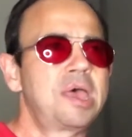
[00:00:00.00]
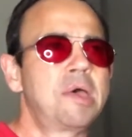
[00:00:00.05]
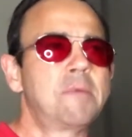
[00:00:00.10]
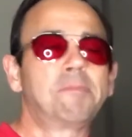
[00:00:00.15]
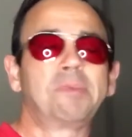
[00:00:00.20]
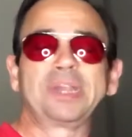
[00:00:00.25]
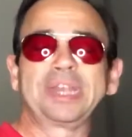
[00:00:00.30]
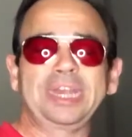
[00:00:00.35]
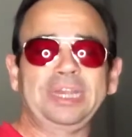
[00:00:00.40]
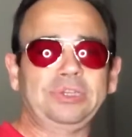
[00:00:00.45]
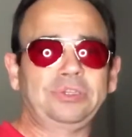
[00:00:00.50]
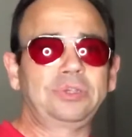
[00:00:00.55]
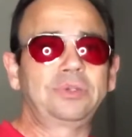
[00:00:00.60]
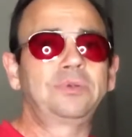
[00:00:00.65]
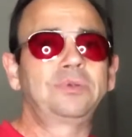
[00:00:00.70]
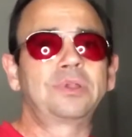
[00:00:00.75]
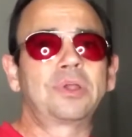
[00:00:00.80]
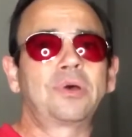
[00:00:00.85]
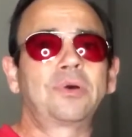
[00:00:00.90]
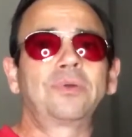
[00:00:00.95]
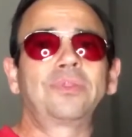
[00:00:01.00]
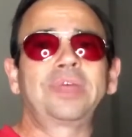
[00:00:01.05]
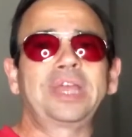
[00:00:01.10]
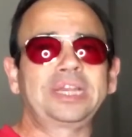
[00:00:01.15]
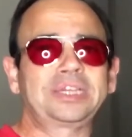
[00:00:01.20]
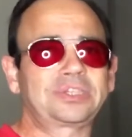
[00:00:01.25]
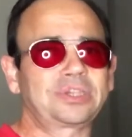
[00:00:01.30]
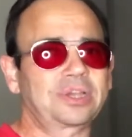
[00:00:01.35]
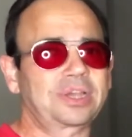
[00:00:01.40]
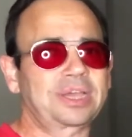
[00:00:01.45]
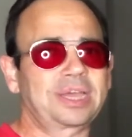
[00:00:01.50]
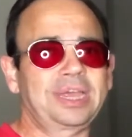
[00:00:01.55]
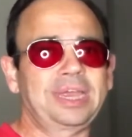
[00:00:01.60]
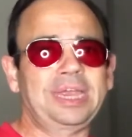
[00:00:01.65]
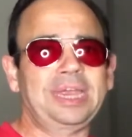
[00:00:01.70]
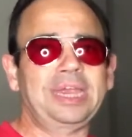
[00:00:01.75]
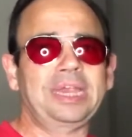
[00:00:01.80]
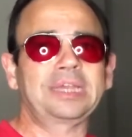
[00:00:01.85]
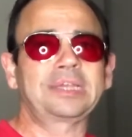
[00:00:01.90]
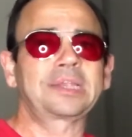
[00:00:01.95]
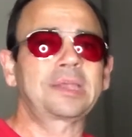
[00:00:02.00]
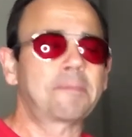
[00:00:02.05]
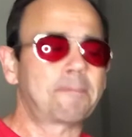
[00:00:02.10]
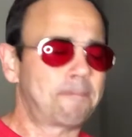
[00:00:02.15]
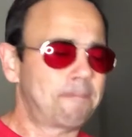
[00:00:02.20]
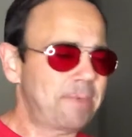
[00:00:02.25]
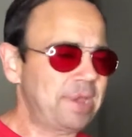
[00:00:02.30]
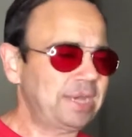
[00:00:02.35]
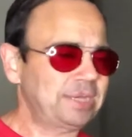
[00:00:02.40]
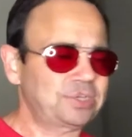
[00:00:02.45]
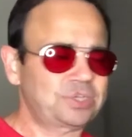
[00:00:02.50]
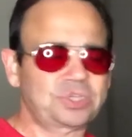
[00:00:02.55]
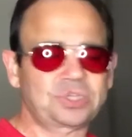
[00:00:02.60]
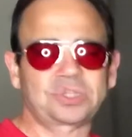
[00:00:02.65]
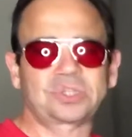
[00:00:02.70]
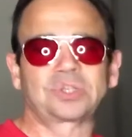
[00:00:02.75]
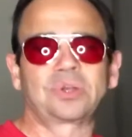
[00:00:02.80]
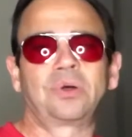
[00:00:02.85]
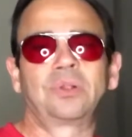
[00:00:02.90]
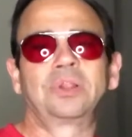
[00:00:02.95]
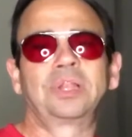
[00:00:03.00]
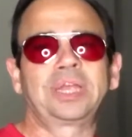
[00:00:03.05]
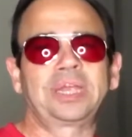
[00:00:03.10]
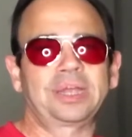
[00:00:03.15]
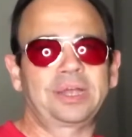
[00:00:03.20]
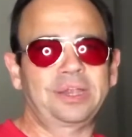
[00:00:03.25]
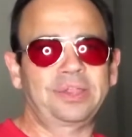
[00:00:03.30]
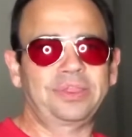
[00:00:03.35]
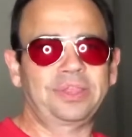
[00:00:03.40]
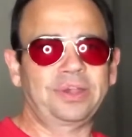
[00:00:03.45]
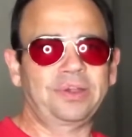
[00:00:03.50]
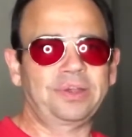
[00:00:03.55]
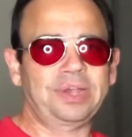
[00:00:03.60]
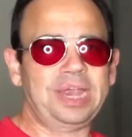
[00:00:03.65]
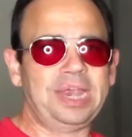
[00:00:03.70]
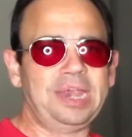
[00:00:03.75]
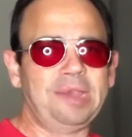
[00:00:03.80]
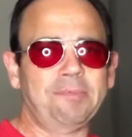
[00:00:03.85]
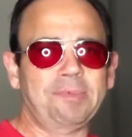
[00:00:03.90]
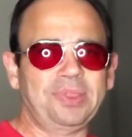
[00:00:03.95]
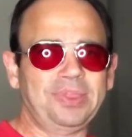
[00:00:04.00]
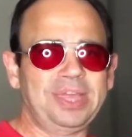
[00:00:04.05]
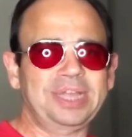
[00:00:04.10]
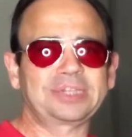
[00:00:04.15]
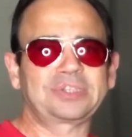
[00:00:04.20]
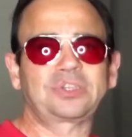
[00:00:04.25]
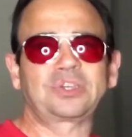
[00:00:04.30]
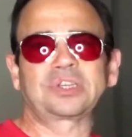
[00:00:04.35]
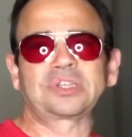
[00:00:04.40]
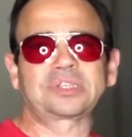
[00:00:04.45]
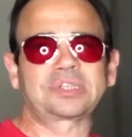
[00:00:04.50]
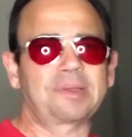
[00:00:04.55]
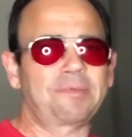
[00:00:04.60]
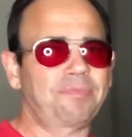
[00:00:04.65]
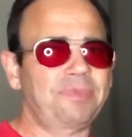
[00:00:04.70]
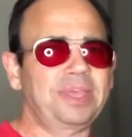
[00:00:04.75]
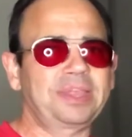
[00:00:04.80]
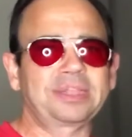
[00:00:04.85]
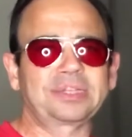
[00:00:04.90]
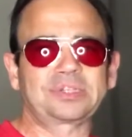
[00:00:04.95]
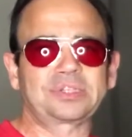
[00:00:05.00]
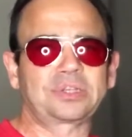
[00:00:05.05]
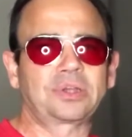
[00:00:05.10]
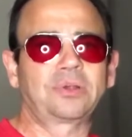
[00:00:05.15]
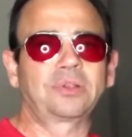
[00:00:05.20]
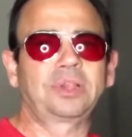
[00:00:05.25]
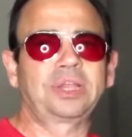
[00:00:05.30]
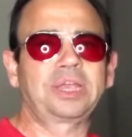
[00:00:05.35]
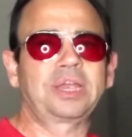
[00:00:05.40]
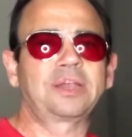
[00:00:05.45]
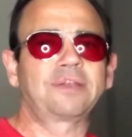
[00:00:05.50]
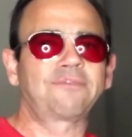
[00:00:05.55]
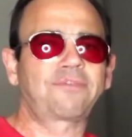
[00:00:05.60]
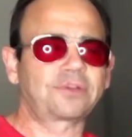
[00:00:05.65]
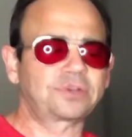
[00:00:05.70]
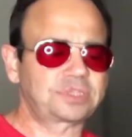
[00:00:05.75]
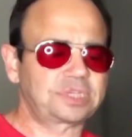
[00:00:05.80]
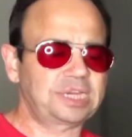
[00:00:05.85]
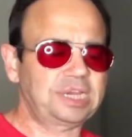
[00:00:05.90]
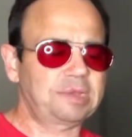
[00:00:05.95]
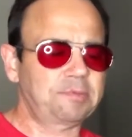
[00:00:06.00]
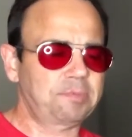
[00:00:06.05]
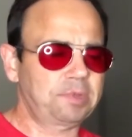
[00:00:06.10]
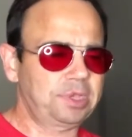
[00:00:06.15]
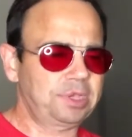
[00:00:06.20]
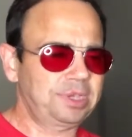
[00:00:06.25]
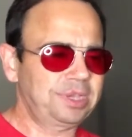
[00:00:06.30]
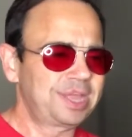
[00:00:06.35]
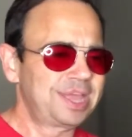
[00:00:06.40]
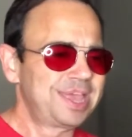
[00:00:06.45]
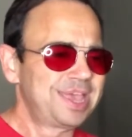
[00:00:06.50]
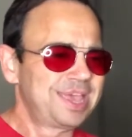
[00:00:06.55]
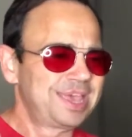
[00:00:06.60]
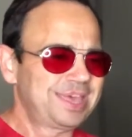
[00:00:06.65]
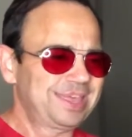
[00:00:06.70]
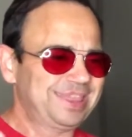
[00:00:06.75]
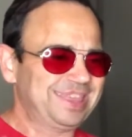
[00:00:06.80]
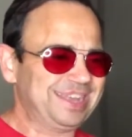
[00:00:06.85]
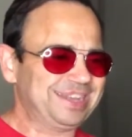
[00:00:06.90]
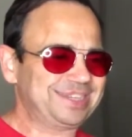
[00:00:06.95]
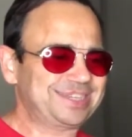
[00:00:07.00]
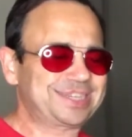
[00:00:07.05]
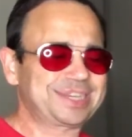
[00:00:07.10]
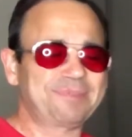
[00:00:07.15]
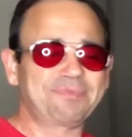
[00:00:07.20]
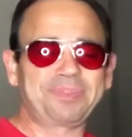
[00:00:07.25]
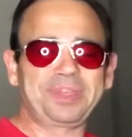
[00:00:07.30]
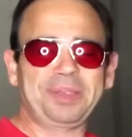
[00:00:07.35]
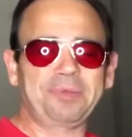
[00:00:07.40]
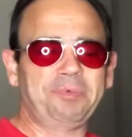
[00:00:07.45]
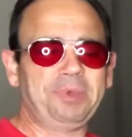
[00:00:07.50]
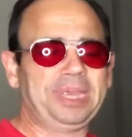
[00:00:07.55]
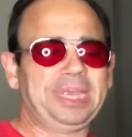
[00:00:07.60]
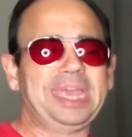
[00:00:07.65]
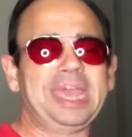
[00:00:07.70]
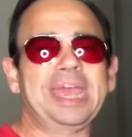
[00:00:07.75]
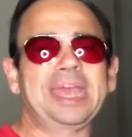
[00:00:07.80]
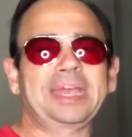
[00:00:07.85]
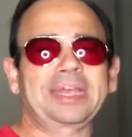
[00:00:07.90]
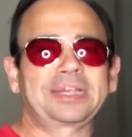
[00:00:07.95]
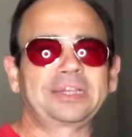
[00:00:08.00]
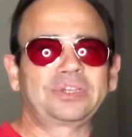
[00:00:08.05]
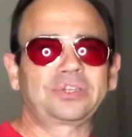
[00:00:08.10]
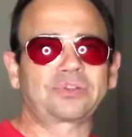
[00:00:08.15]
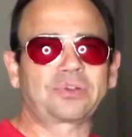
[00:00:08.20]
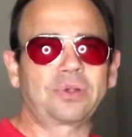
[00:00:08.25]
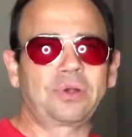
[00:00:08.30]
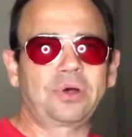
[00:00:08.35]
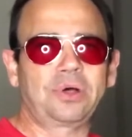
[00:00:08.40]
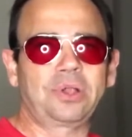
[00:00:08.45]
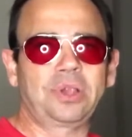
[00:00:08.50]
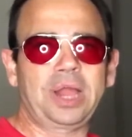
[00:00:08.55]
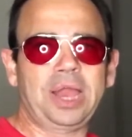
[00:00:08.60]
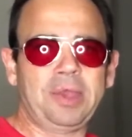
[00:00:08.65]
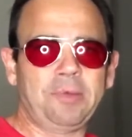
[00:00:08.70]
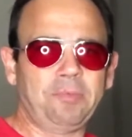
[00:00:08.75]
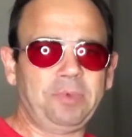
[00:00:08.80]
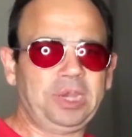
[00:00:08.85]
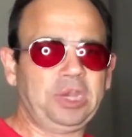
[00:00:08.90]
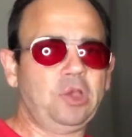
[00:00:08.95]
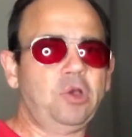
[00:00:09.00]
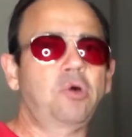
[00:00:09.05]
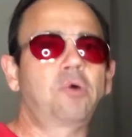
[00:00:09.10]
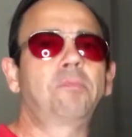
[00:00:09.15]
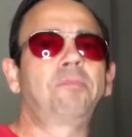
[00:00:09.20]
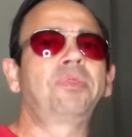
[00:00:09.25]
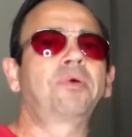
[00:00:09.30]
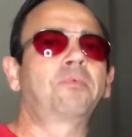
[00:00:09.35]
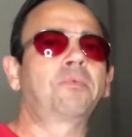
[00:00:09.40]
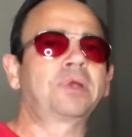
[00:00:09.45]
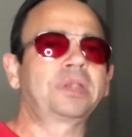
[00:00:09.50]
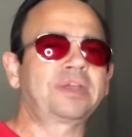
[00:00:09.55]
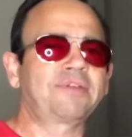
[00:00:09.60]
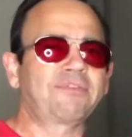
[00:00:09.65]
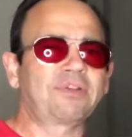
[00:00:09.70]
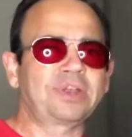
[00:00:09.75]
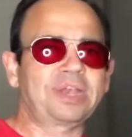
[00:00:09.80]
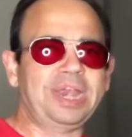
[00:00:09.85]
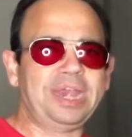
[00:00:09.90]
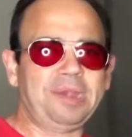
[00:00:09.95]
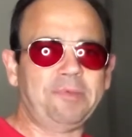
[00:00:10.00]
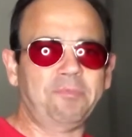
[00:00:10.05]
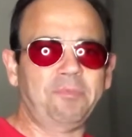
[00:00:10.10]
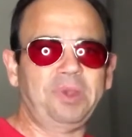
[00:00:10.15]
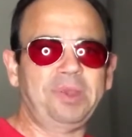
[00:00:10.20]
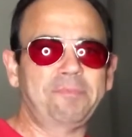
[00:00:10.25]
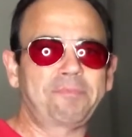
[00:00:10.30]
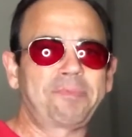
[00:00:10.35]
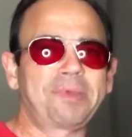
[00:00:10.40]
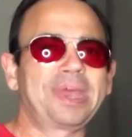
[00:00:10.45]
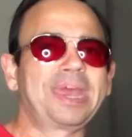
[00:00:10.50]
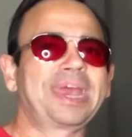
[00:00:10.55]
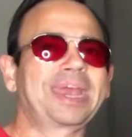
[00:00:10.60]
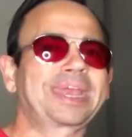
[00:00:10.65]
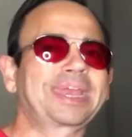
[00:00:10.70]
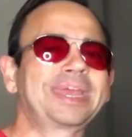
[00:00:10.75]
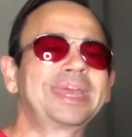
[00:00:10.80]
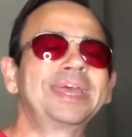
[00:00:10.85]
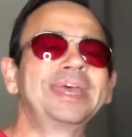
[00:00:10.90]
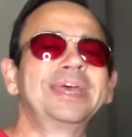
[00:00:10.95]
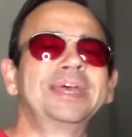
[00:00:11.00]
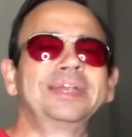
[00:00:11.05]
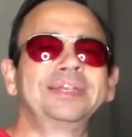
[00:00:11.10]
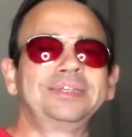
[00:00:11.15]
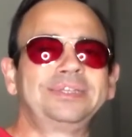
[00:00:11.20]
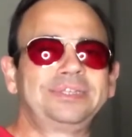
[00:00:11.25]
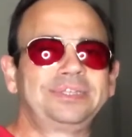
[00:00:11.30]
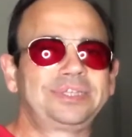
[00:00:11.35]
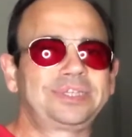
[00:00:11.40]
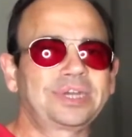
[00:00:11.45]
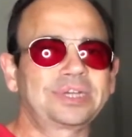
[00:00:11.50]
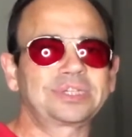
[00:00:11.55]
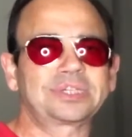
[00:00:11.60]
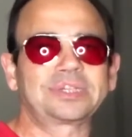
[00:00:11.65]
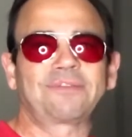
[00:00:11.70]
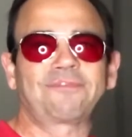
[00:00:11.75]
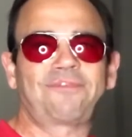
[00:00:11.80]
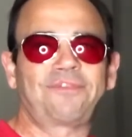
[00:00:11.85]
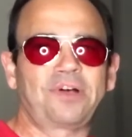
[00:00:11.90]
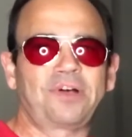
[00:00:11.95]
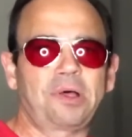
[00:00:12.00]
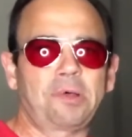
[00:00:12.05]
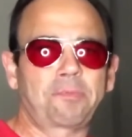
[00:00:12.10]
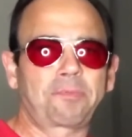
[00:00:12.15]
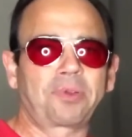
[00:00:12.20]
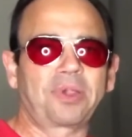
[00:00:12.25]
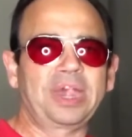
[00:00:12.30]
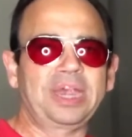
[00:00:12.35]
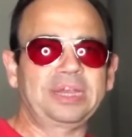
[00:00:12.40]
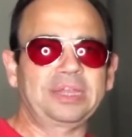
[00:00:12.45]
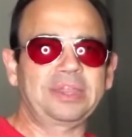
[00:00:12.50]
but I do know they took a hit based solely on their name, and that's just something that's totally unforeseeable. That's something we can't control, and we hope that whatever name we pick doesn't fall prey to